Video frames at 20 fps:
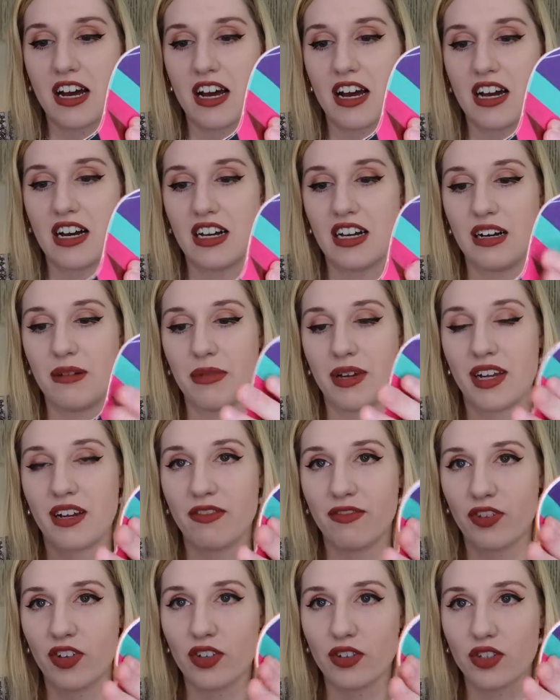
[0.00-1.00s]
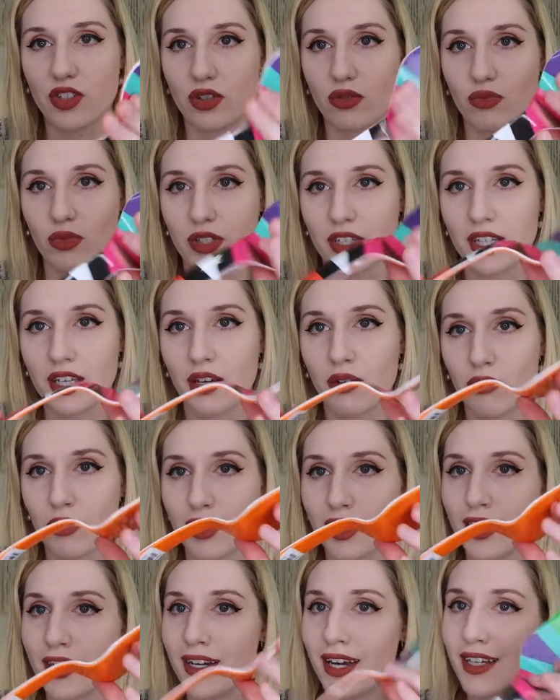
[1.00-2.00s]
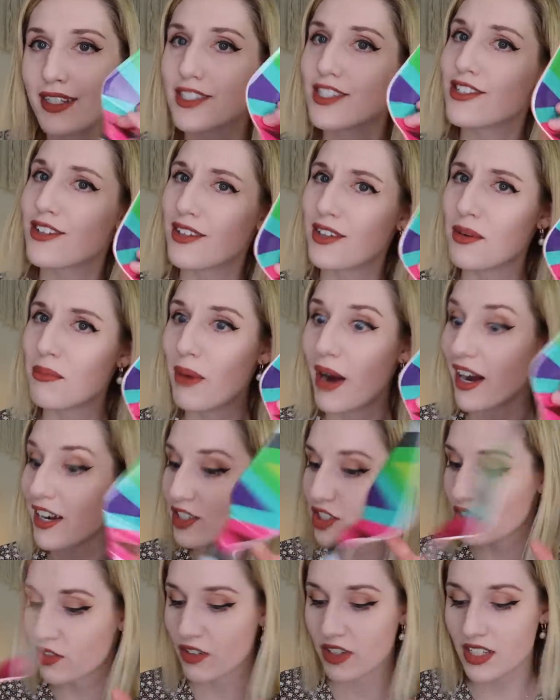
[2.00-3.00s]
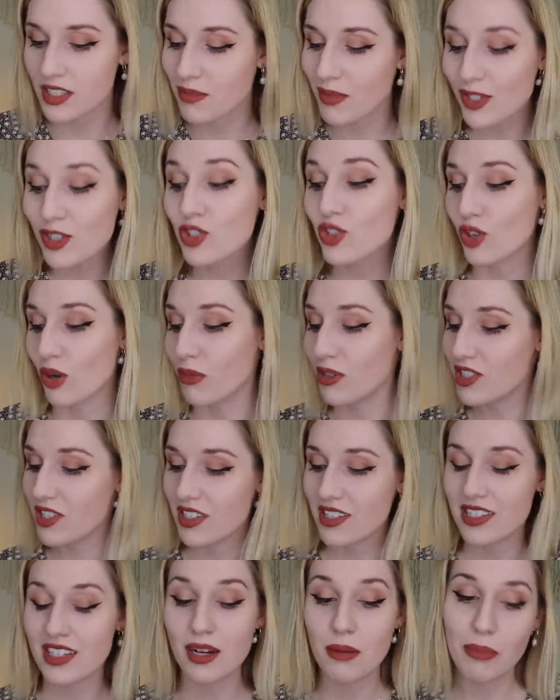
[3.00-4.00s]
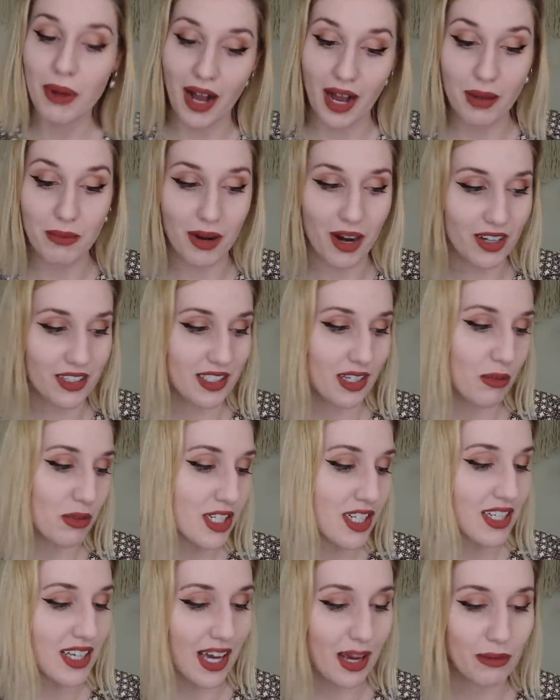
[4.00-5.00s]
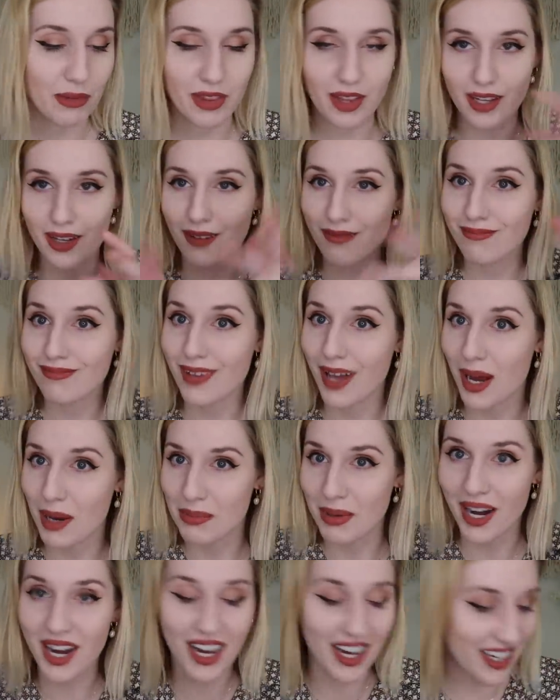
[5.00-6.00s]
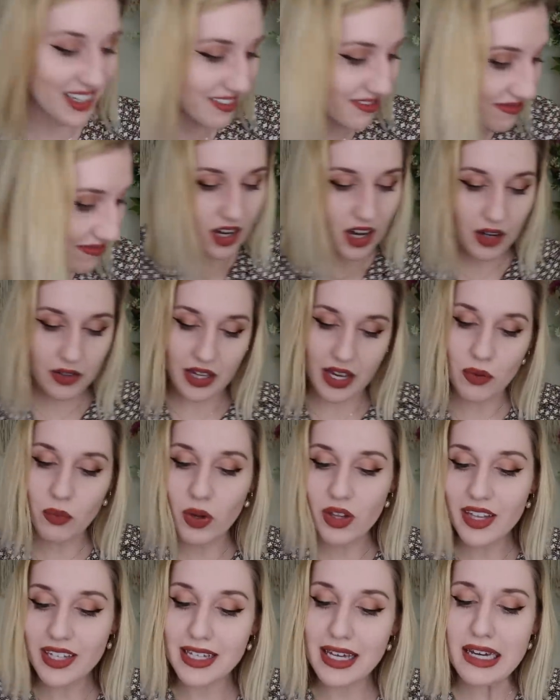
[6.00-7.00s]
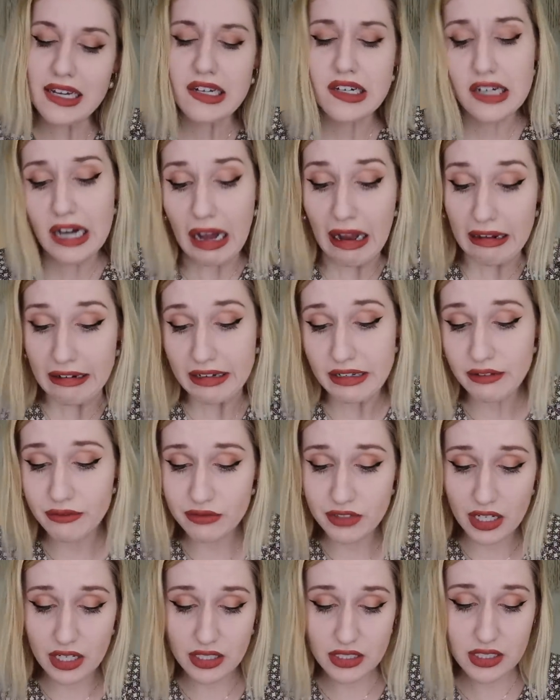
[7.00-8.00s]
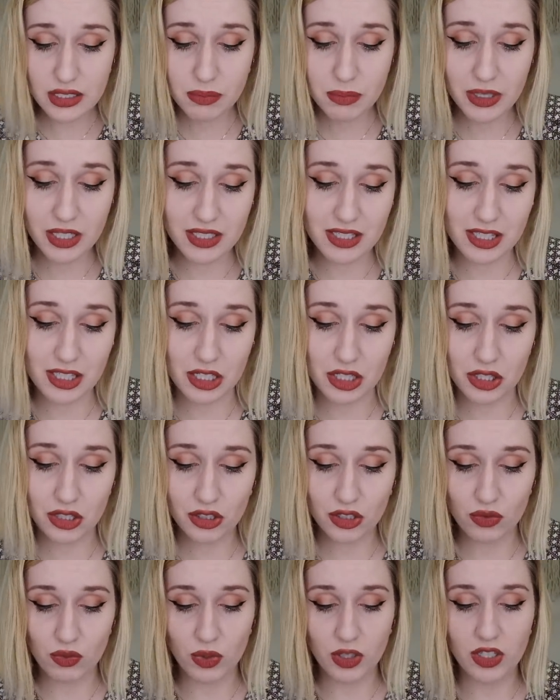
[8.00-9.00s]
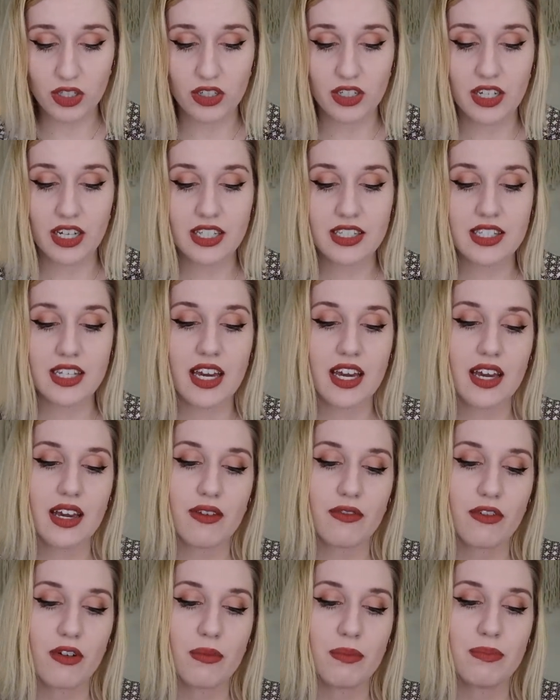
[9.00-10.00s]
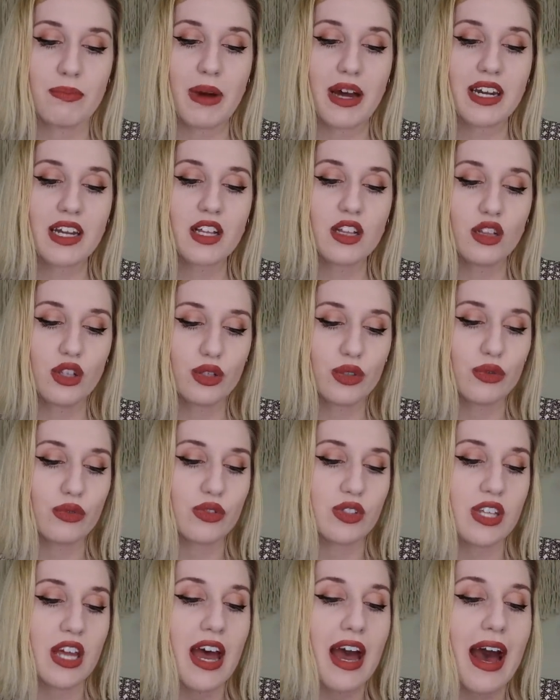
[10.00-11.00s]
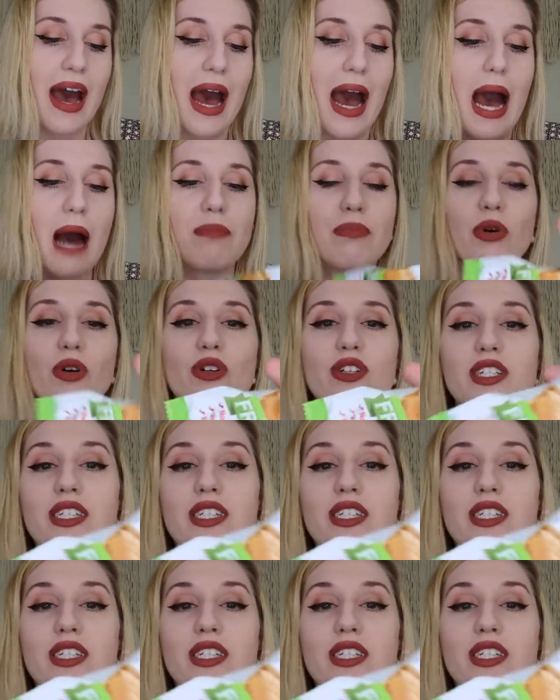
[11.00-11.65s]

And it feels really, really nice. The little pie server. This makes so much sense in a pie box. I wish it came with like a pie. Okay, well like it kind of does because this looks really good. It's from Betty Lou's Apple